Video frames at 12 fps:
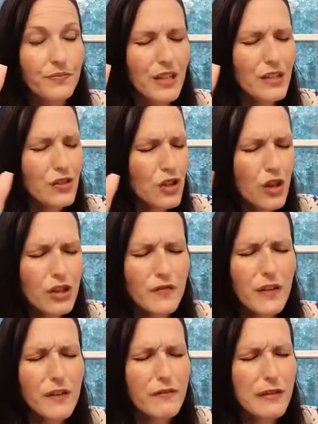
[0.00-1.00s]
in charge of
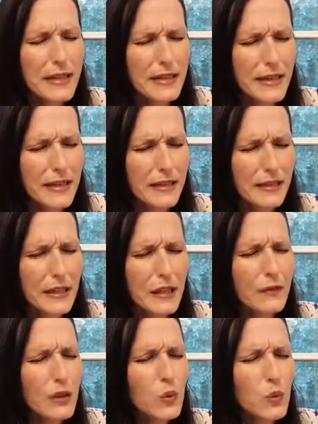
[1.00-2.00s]
everything,
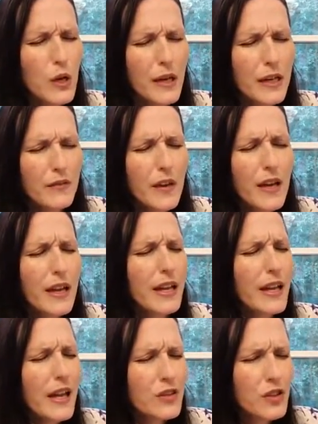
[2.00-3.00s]
given a wife. He
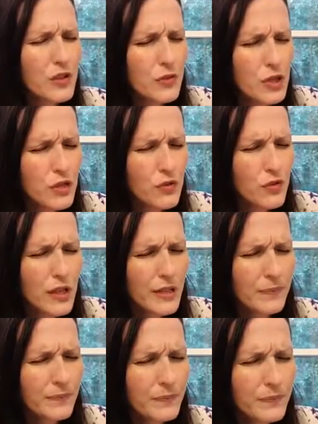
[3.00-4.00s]
had two children
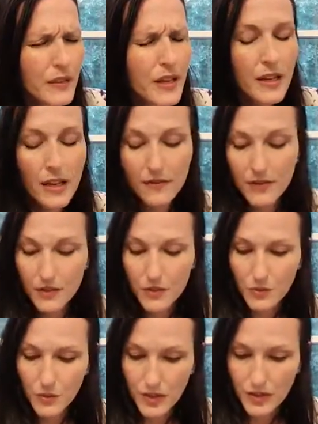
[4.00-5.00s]
and this
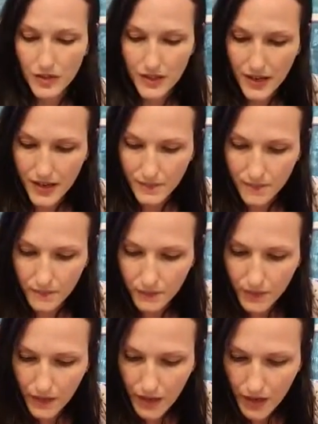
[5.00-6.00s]
is what he said.
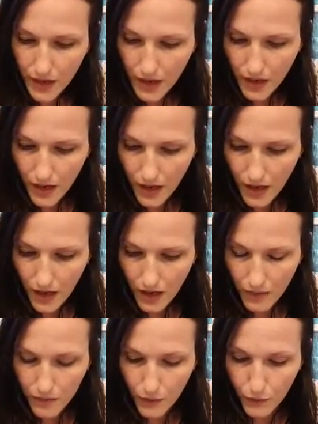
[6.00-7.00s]

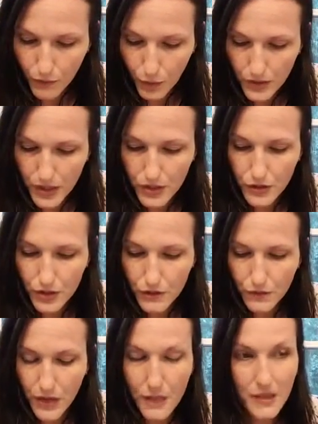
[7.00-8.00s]
Um, before the years of
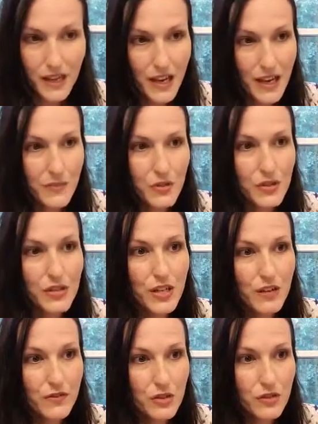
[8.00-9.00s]
famine came, this is
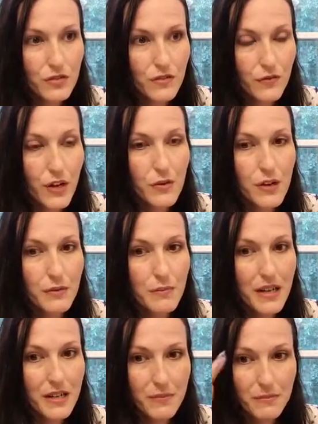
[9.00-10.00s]
after Pharaoh had
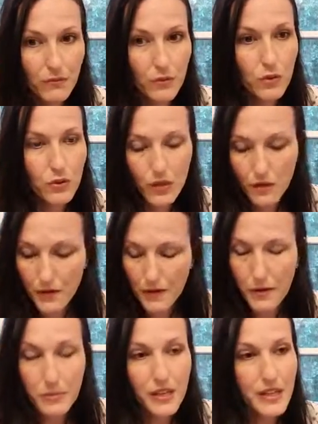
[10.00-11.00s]
made him ruler over
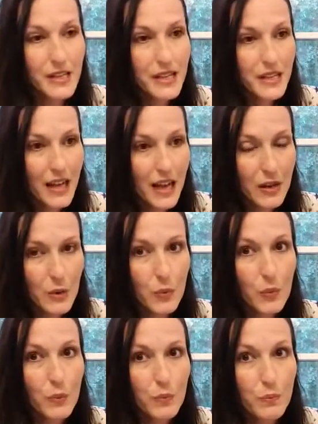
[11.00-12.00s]
everybody. He had a,
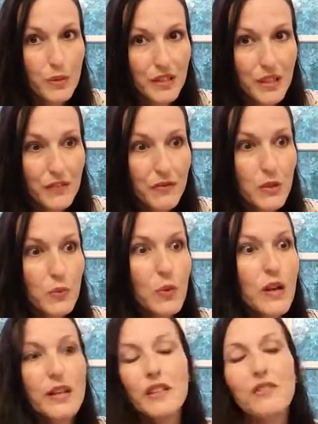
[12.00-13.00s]
been given a
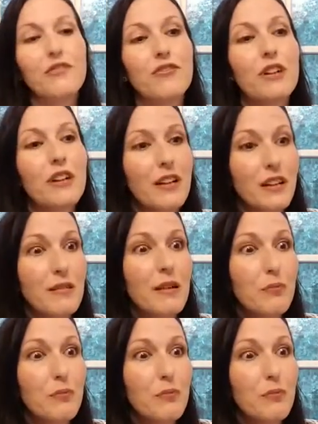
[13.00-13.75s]
wife, a, a,